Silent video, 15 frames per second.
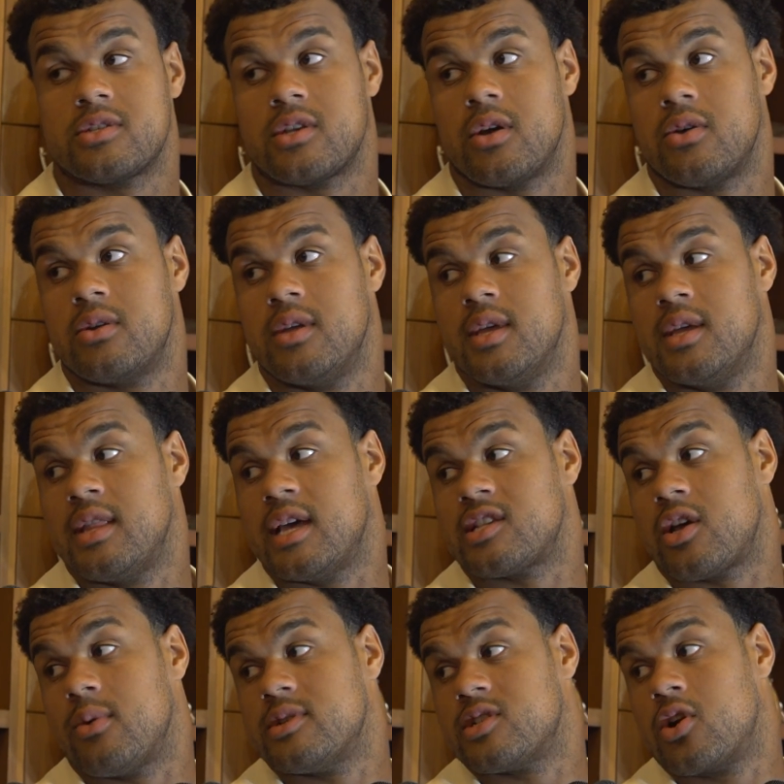So that's
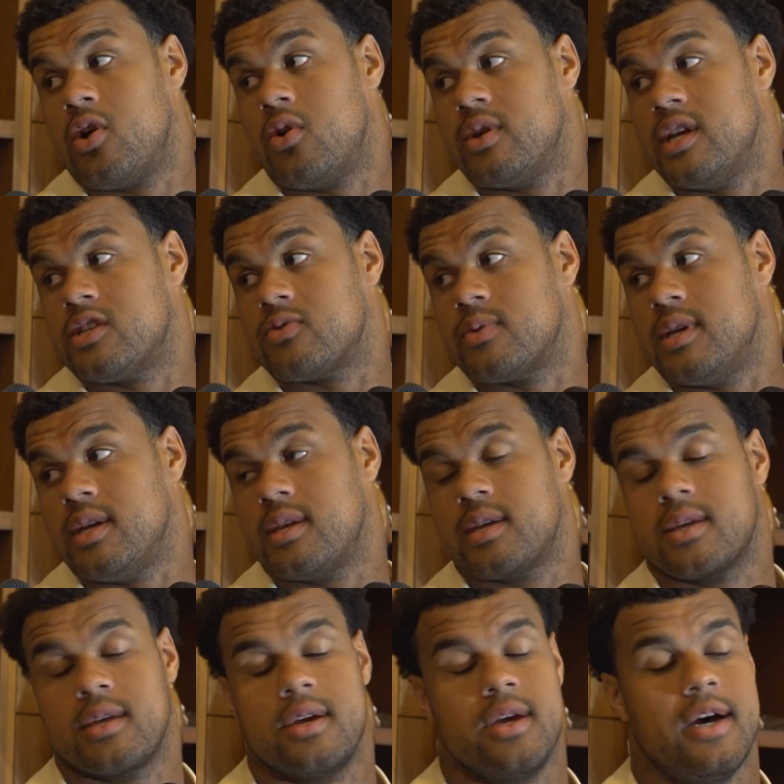always the goal each week.
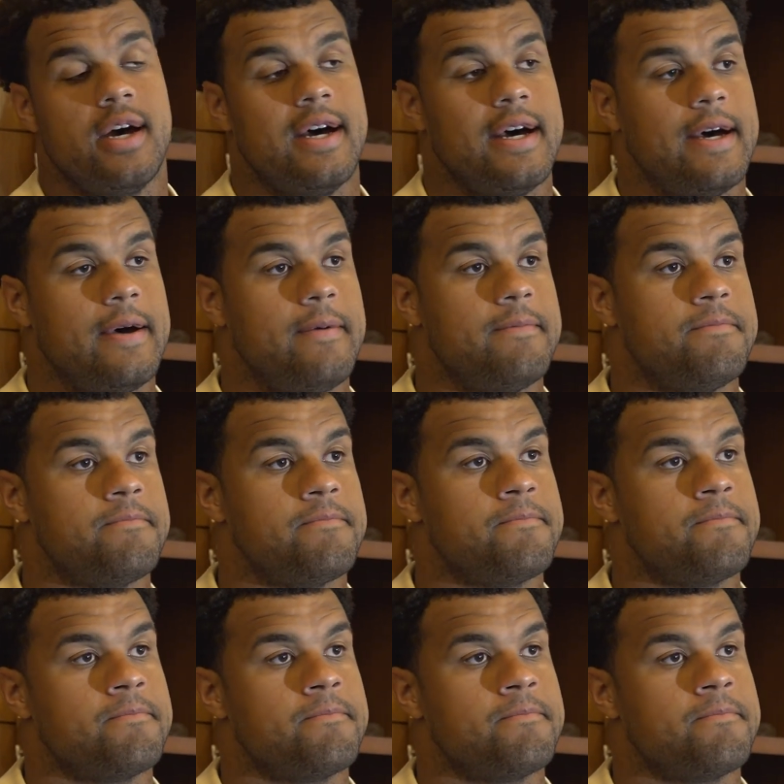Um,